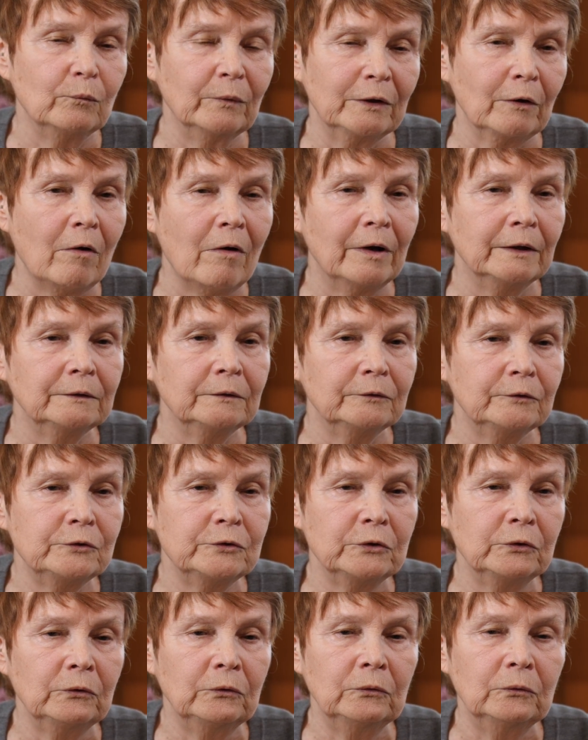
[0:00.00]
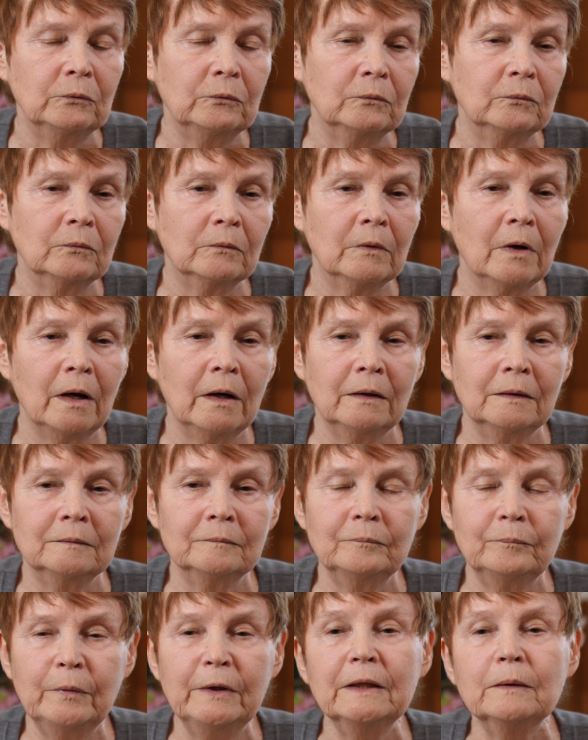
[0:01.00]
went on to
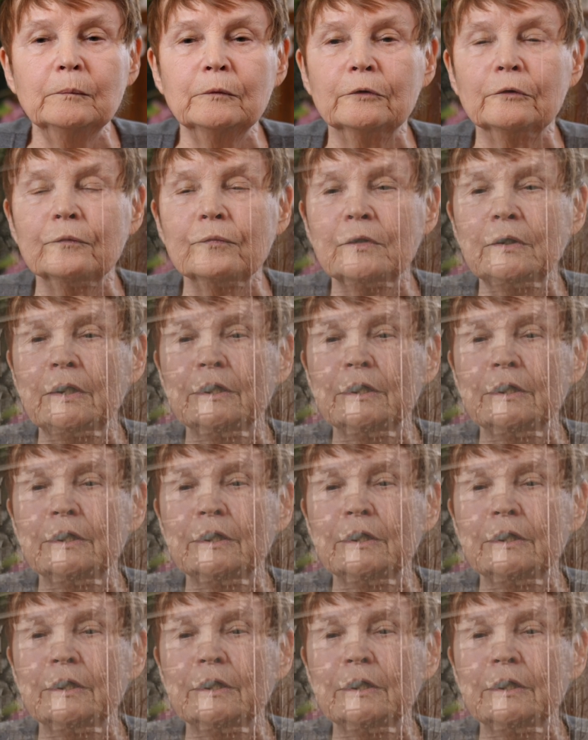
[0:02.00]
Peterborough the